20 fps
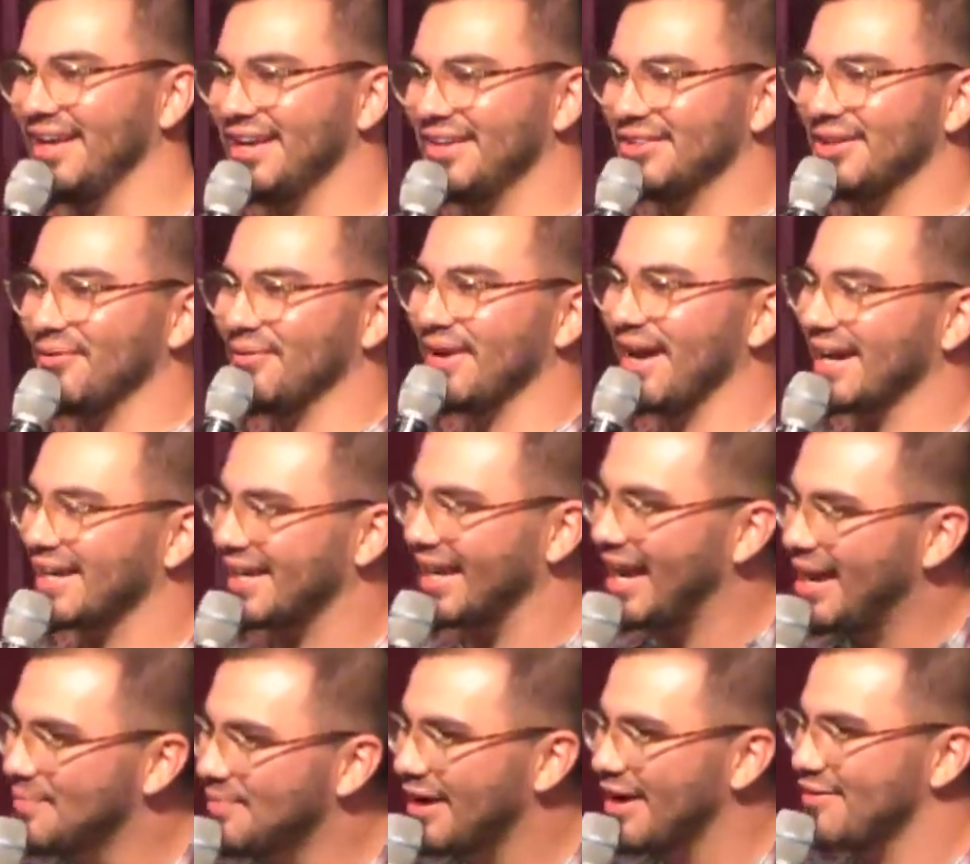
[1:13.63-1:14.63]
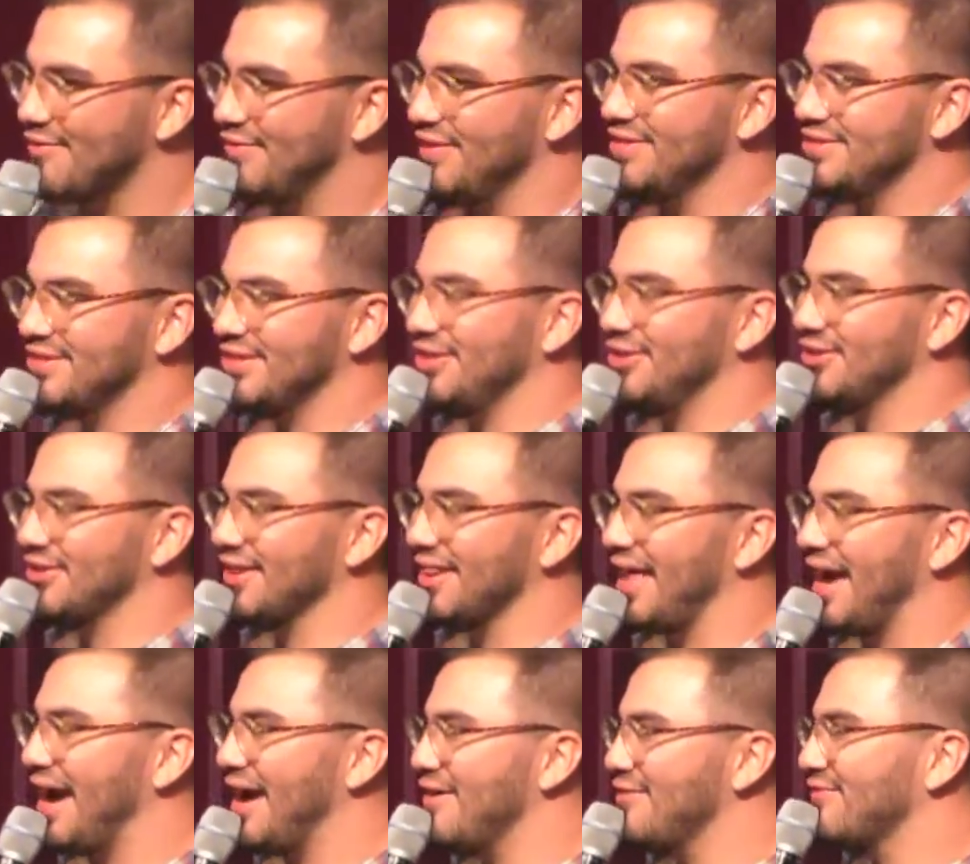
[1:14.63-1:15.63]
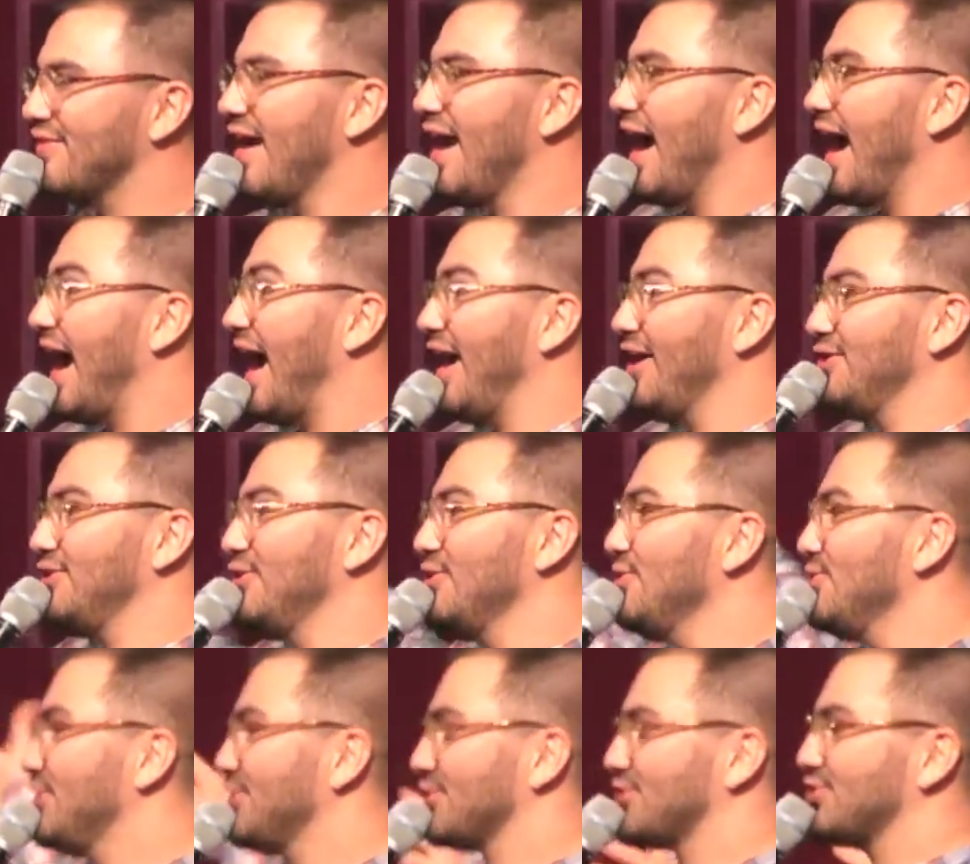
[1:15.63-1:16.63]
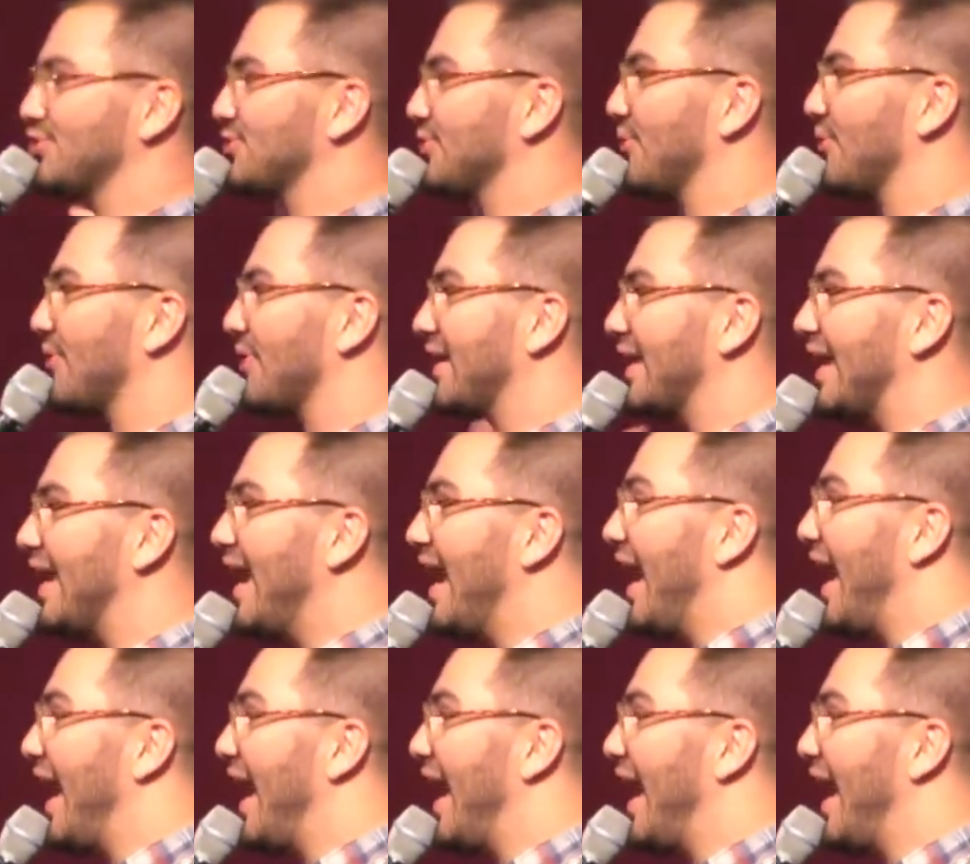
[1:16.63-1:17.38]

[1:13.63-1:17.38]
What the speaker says: That when I came and I visited your life, I knew your story.